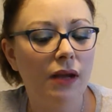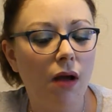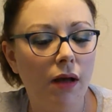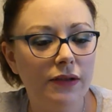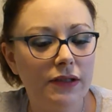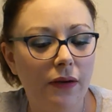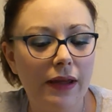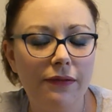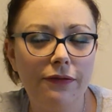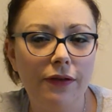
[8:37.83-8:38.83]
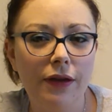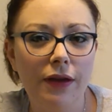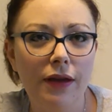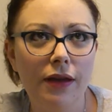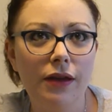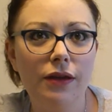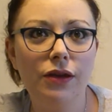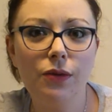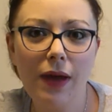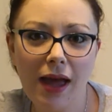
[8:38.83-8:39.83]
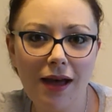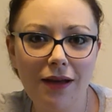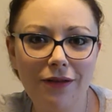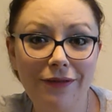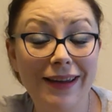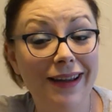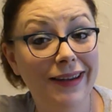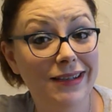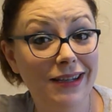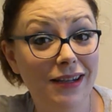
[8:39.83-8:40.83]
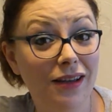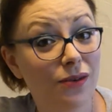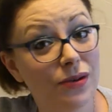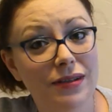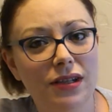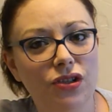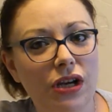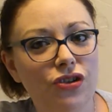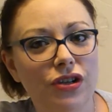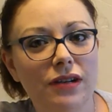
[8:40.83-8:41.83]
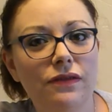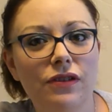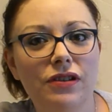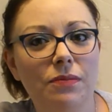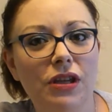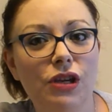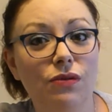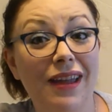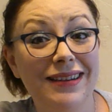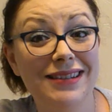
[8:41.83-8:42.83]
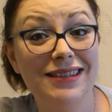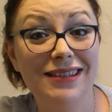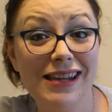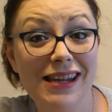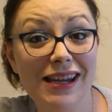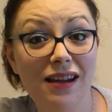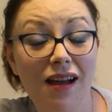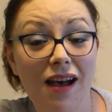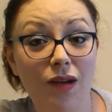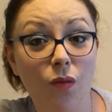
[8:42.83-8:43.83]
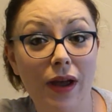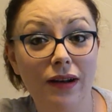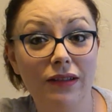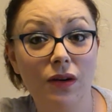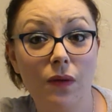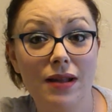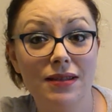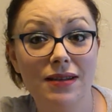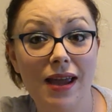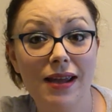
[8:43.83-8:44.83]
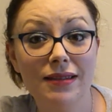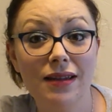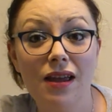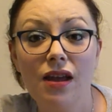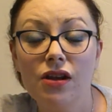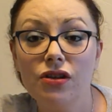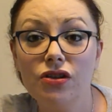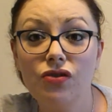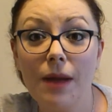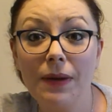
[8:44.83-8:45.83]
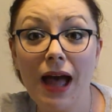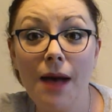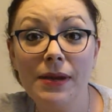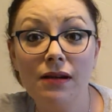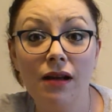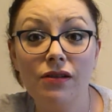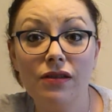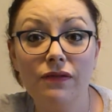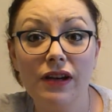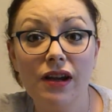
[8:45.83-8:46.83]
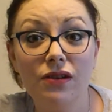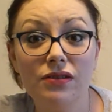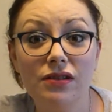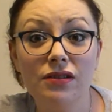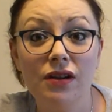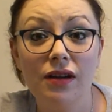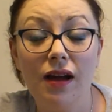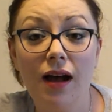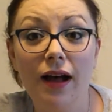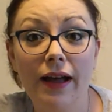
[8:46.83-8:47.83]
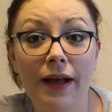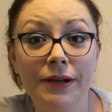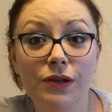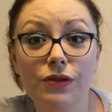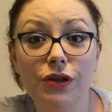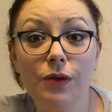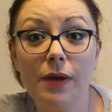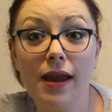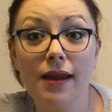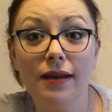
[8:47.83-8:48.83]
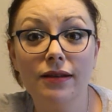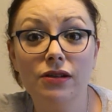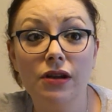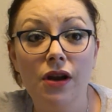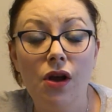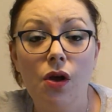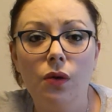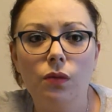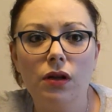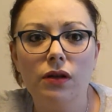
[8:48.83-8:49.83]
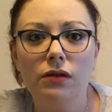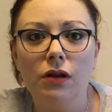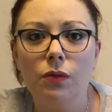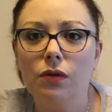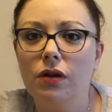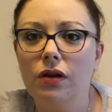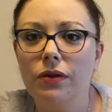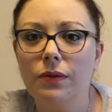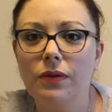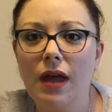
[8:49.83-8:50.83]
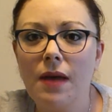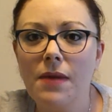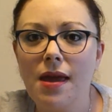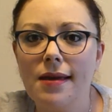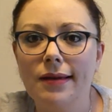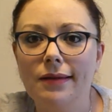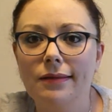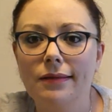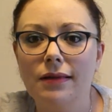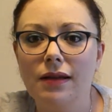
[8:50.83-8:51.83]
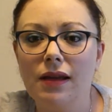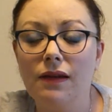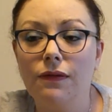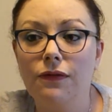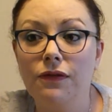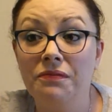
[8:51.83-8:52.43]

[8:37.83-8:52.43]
Also, if you have an idea or a suggestion for something you'd like to see on Wine a Little Wednesdays, just drop a comment under the videos on YouTube, and we'll look through them, and if